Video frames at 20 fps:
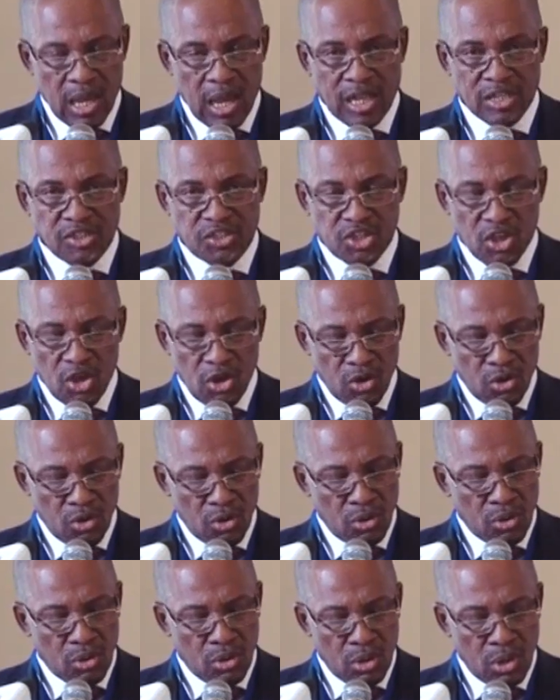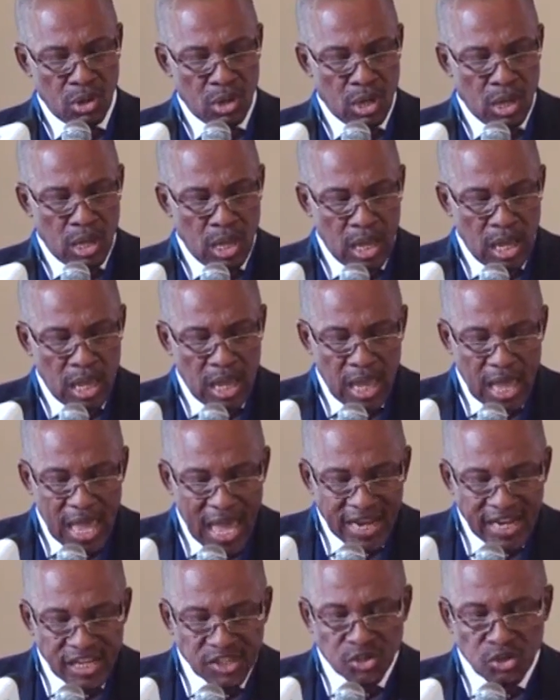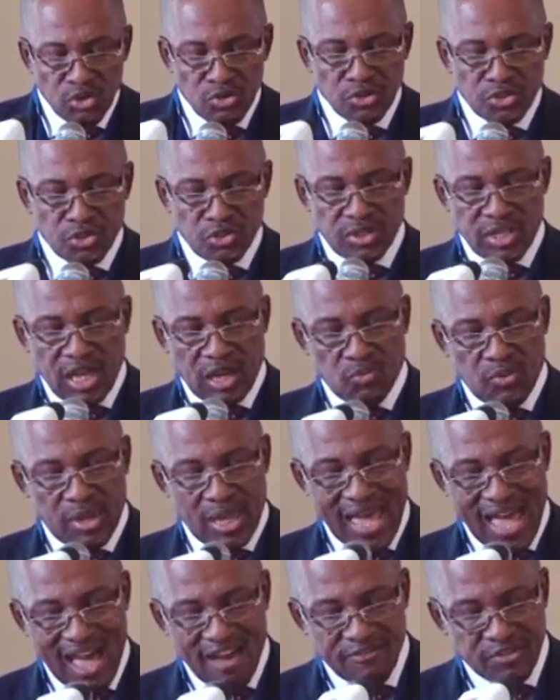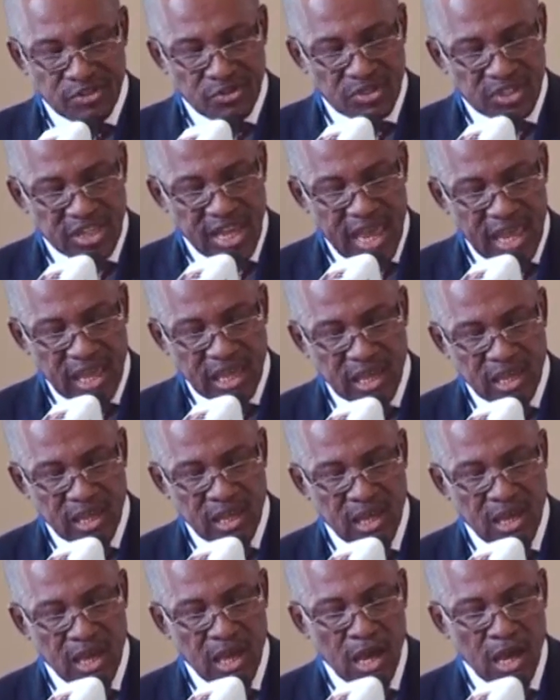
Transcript: And so, any solution that we have to take